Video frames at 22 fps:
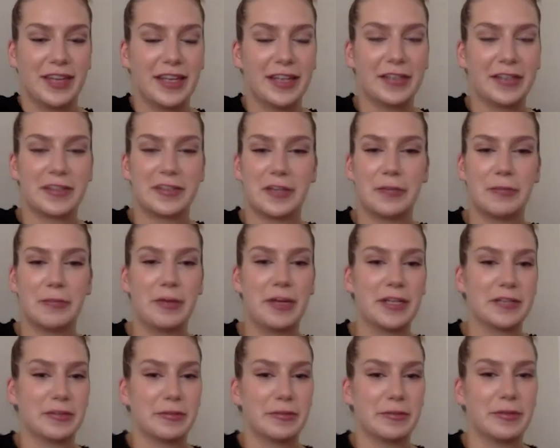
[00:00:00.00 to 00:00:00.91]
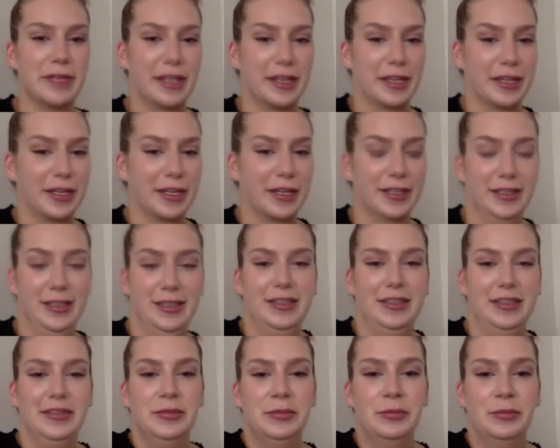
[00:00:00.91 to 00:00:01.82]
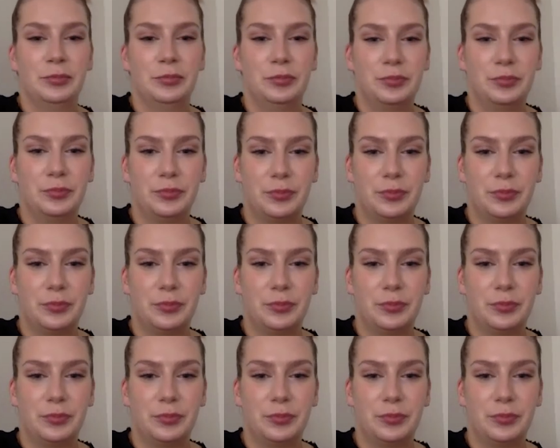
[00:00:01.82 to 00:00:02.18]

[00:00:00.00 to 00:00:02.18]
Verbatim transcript: Thank you so much for being here. Yeah, thanks,